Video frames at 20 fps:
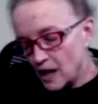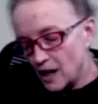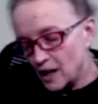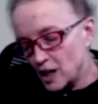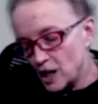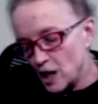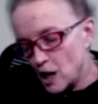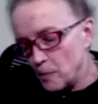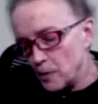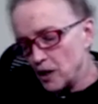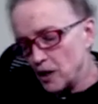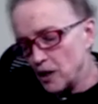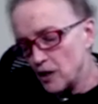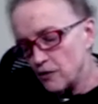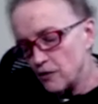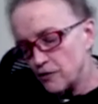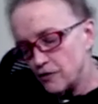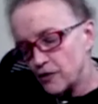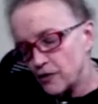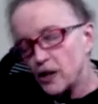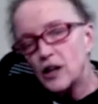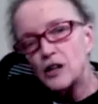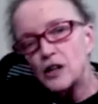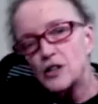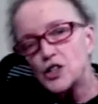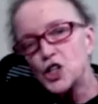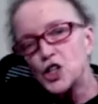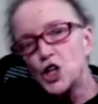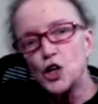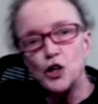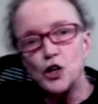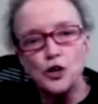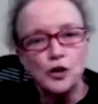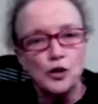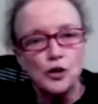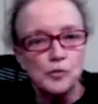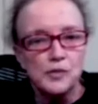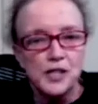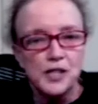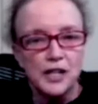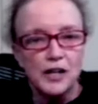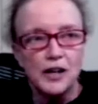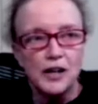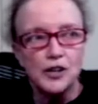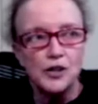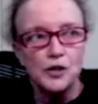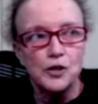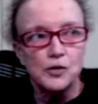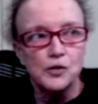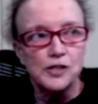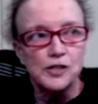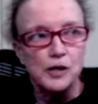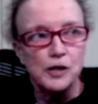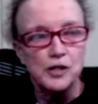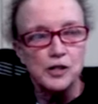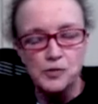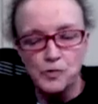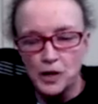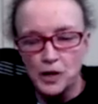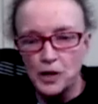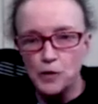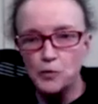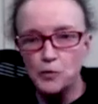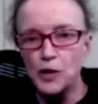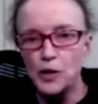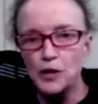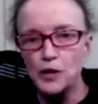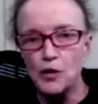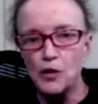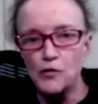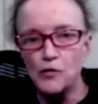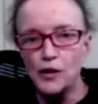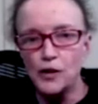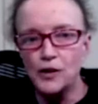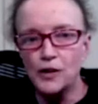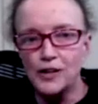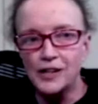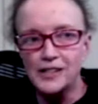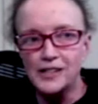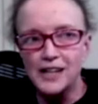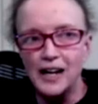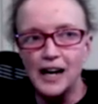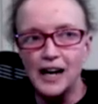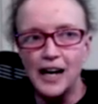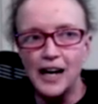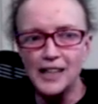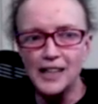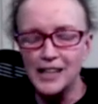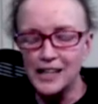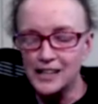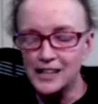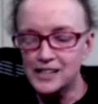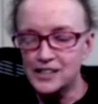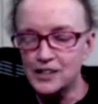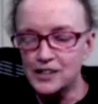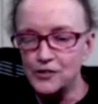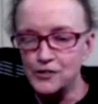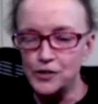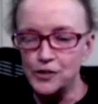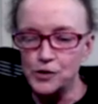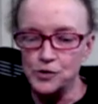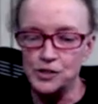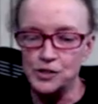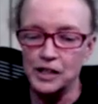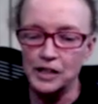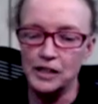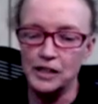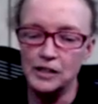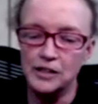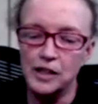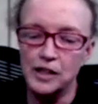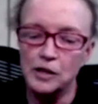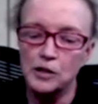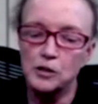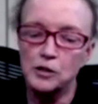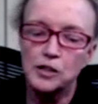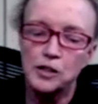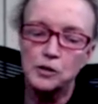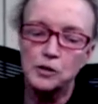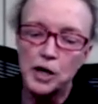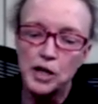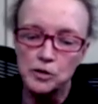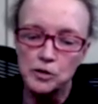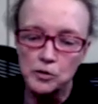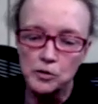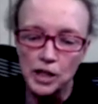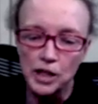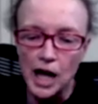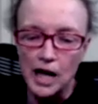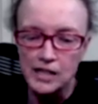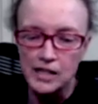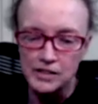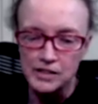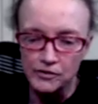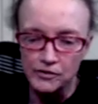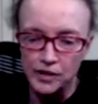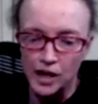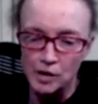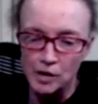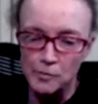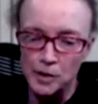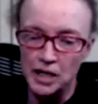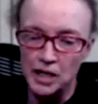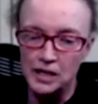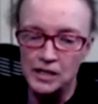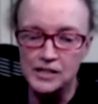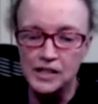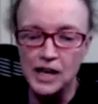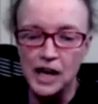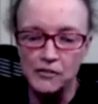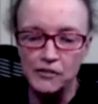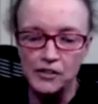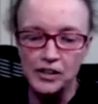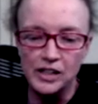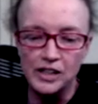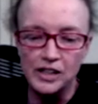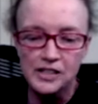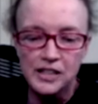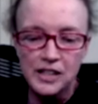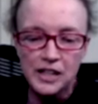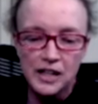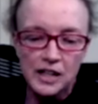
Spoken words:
Couple of terms that I use, I just want to run over because I think it's confusing, the way you classify megaesophagus.